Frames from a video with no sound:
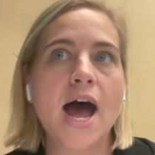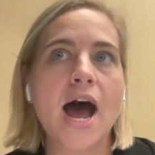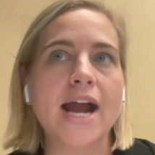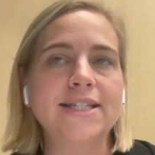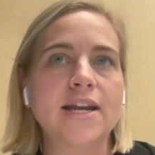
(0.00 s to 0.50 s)

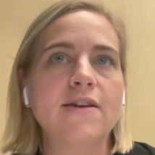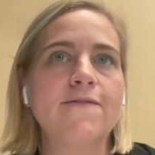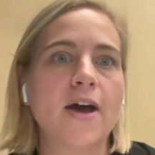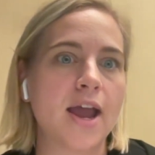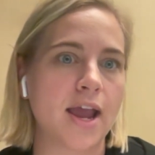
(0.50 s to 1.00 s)

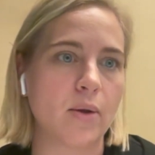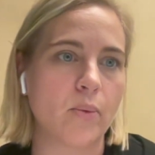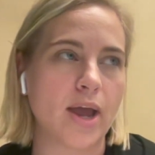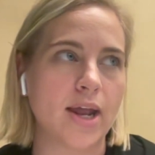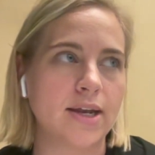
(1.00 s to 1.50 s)
identifying
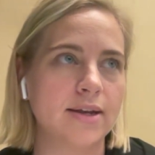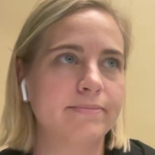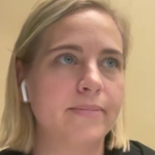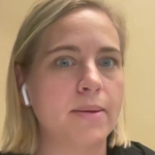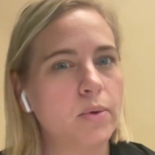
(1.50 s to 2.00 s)
when
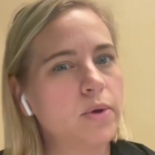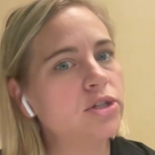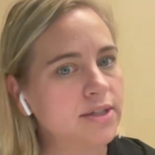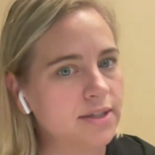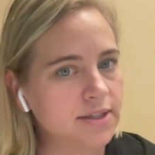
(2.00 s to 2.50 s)
maybe we should
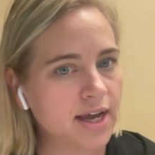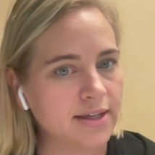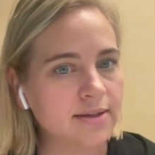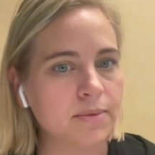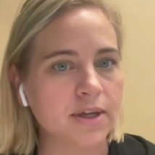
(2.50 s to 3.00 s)
test
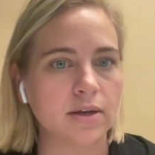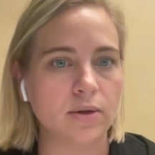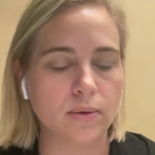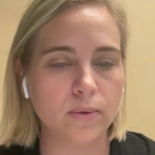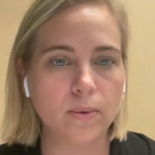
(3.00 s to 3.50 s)
something
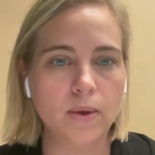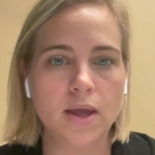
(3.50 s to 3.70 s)
new.